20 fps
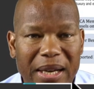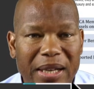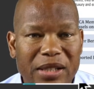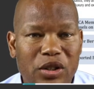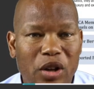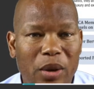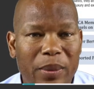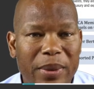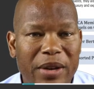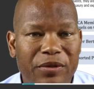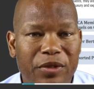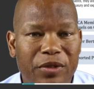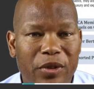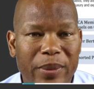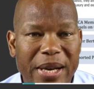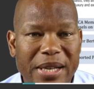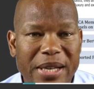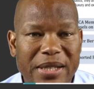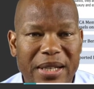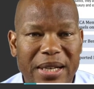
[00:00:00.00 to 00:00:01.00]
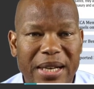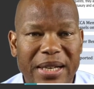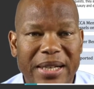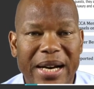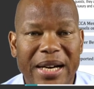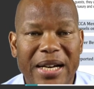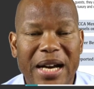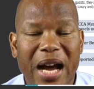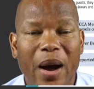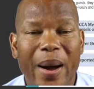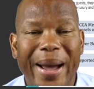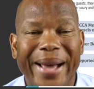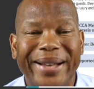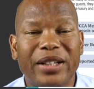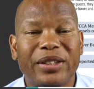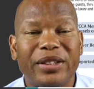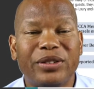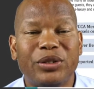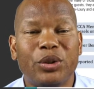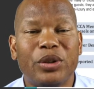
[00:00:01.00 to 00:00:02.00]
some information in there. Now,
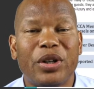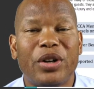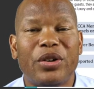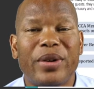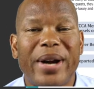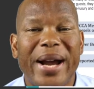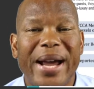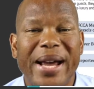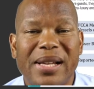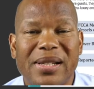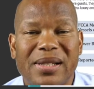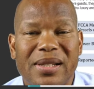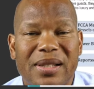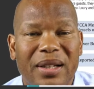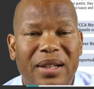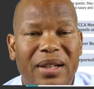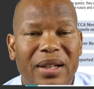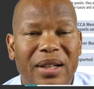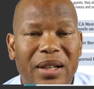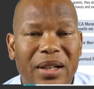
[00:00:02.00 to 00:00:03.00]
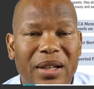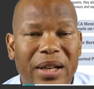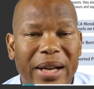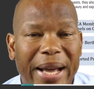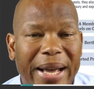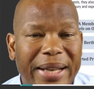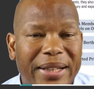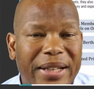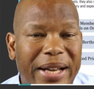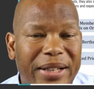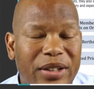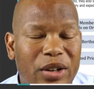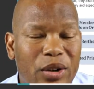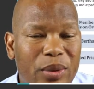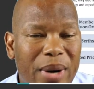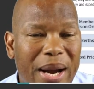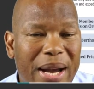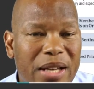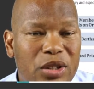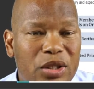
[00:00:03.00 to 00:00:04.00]
and to the rest, at the
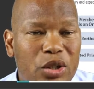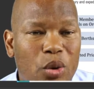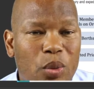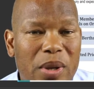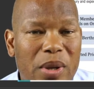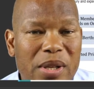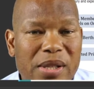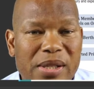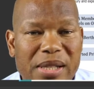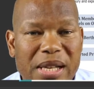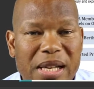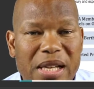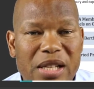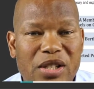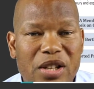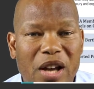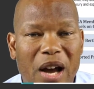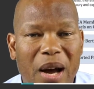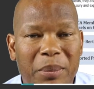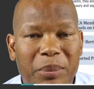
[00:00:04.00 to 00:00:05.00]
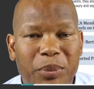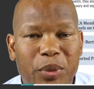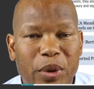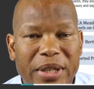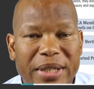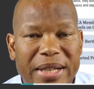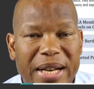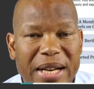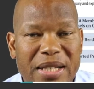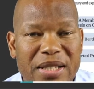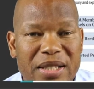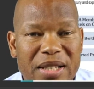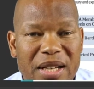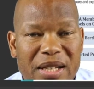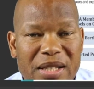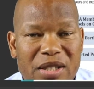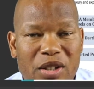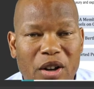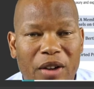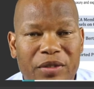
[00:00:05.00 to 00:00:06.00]
right, you will see some
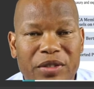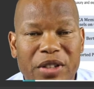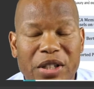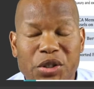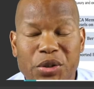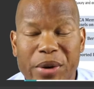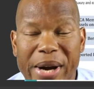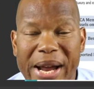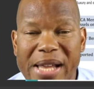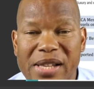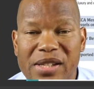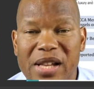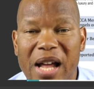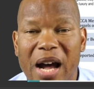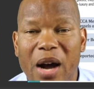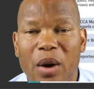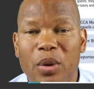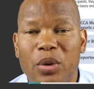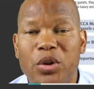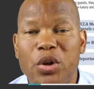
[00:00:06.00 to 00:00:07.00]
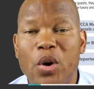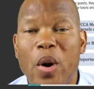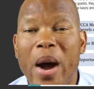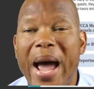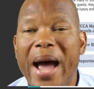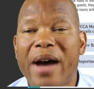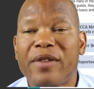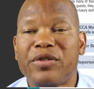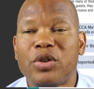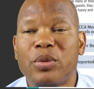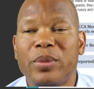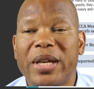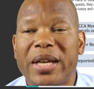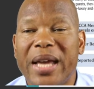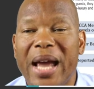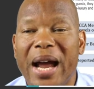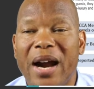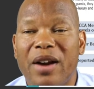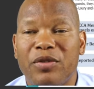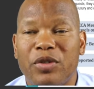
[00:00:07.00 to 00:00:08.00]
predictions of the trends. Now, you have to be
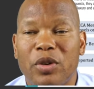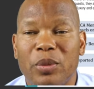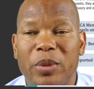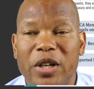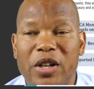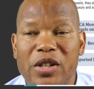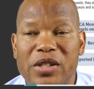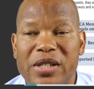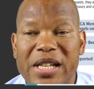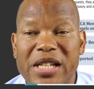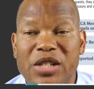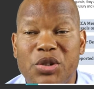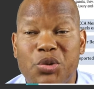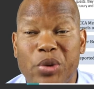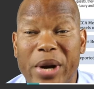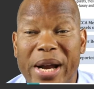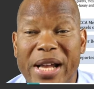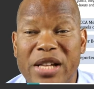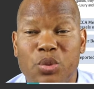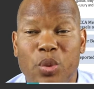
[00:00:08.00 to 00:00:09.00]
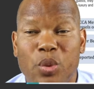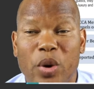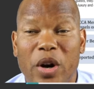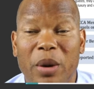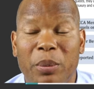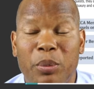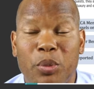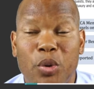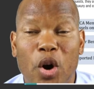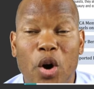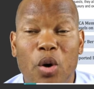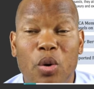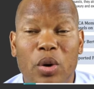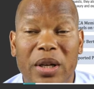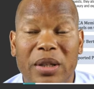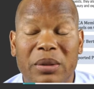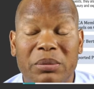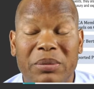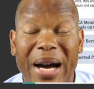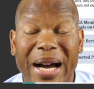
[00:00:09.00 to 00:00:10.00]
careful because these trends were
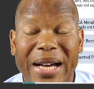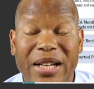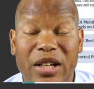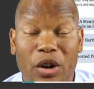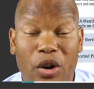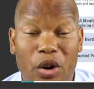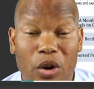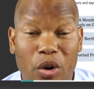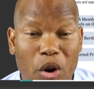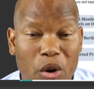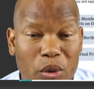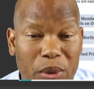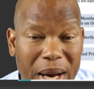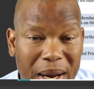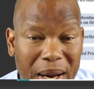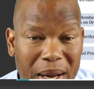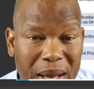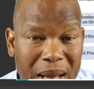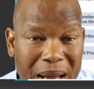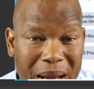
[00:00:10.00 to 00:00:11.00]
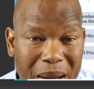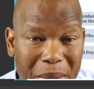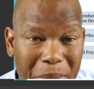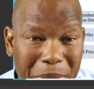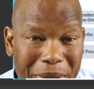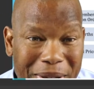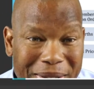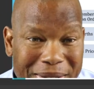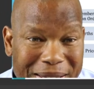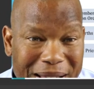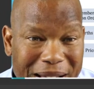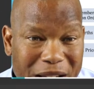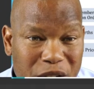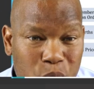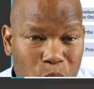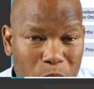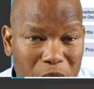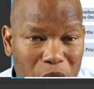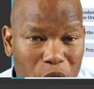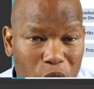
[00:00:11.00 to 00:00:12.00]
broken by the Corona, but this
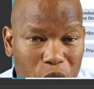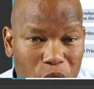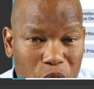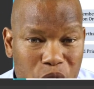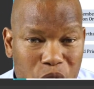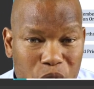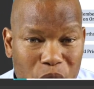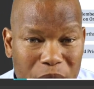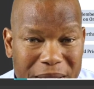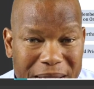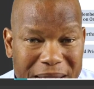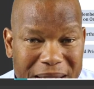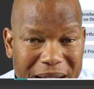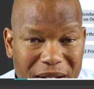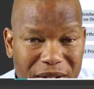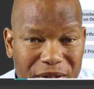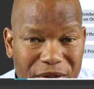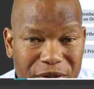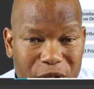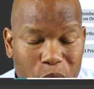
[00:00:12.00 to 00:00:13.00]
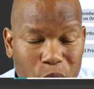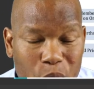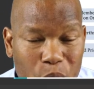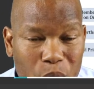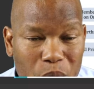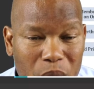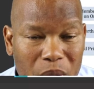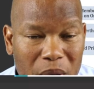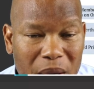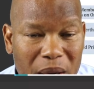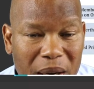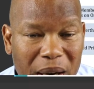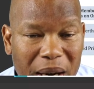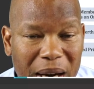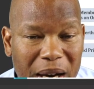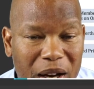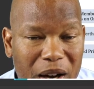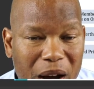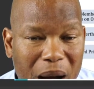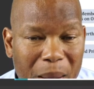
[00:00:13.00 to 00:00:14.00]
will also give you
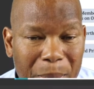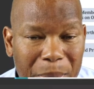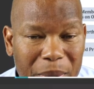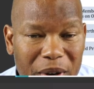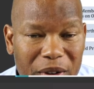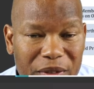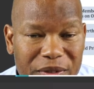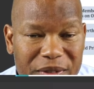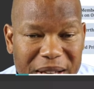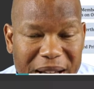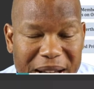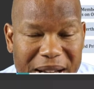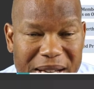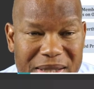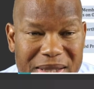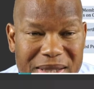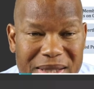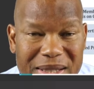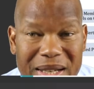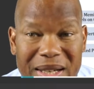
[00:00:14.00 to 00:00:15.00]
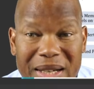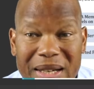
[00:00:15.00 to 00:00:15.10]
a couple of things